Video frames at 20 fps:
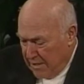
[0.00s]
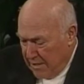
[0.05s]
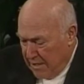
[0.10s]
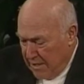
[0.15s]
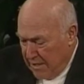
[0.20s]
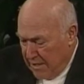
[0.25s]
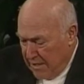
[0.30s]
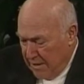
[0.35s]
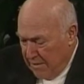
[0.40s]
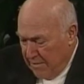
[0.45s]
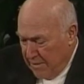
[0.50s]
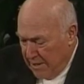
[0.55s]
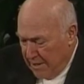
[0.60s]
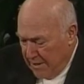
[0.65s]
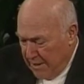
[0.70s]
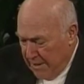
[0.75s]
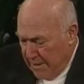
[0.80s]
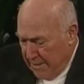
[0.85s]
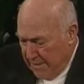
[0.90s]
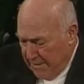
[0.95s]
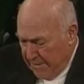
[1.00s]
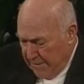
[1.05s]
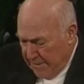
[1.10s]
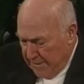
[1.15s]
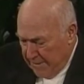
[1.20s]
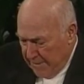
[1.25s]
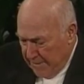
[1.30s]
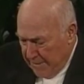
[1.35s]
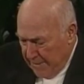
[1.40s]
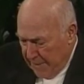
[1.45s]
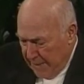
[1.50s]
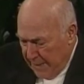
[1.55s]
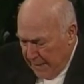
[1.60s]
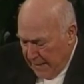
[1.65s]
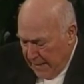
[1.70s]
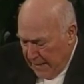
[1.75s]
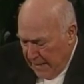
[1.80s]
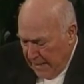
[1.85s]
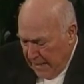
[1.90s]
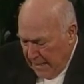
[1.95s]
to Timothy
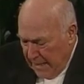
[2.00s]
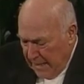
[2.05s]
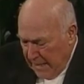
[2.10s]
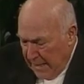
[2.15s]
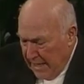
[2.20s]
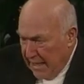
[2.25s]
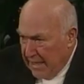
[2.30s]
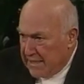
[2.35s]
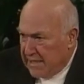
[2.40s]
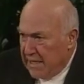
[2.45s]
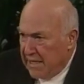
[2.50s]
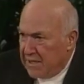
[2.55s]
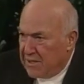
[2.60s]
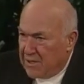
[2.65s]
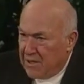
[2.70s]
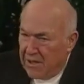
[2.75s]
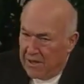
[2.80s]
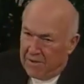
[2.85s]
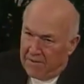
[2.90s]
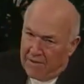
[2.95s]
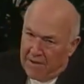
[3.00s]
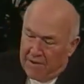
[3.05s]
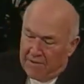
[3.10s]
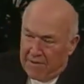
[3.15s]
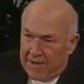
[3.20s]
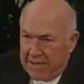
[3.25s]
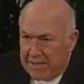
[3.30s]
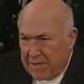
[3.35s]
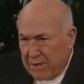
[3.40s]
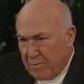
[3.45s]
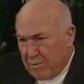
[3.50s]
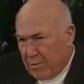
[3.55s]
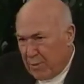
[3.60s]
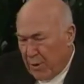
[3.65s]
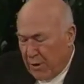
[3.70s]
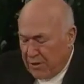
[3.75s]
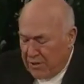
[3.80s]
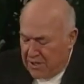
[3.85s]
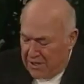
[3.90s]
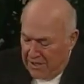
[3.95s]
as he is sort of giving some
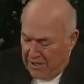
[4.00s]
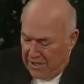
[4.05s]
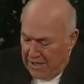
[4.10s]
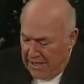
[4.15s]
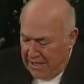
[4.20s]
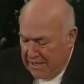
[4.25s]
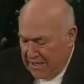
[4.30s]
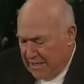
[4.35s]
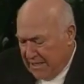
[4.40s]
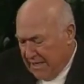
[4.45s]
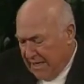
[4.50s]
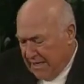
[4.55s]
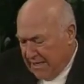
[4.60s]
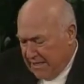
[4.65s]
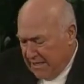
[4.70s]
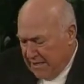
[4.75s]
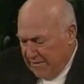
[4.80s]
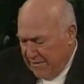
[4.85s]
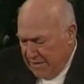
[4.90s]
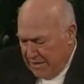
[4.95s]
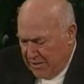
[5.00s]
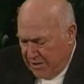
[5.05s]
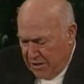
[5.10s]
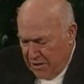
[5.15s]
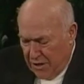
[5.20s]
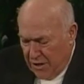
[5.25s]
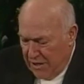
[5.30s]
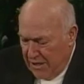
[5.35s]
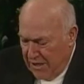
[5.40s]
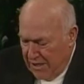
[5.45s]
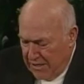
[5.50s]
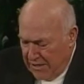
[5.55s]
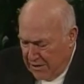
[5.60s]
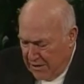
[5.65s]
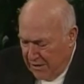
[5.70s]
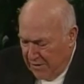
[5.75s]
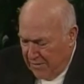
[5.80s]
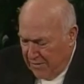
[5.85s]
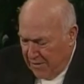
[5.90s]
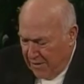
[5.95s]
personal insights of his journey and
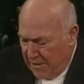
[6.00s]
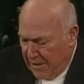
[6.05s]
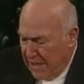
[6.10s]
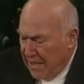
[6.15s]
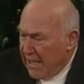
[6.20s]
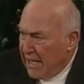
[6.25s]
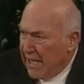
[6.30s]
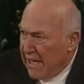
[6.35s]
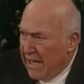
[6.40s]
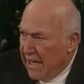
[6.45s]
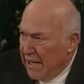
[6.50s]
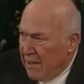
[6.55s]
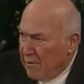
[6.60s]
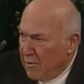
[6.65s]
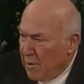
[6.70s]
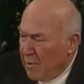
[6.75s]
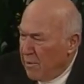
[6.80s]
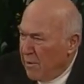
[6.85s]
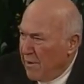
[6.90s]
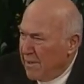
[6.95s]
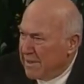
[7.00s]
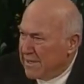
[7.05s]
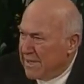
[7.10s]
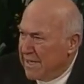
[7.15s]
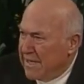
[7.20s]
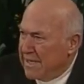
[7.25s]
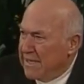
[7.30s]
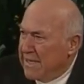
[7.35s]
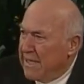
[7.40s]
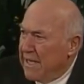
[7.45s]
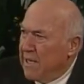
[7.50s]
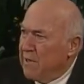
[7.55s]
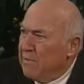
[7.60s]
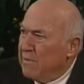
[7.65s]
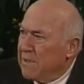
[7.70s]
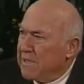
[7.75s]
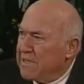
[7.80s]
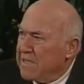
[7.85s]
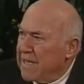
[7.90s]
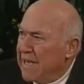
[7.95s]
so forth where Paul said,
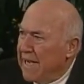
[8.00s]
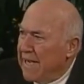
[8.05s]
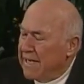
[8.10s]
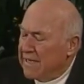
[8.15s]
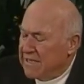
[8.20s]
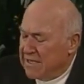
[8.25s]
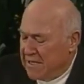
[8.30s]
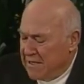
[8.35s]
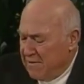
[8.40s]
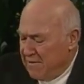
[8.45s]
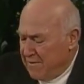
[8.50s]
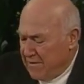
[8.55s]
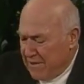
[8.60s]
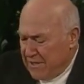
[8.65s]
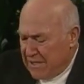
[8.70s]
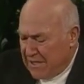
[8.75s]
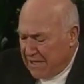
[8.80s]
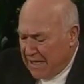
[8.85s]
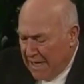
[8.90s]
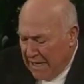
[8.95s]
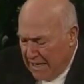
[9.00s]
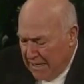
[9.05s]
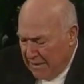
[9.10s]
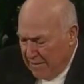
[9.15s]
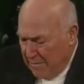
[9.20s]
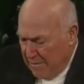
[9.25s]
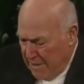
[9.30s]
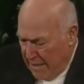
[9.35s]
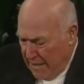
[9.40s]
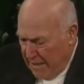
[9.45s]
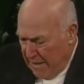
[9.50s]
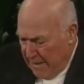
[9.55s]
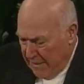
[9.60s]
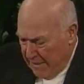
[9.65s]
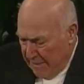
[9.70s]
Demas has forsaken me.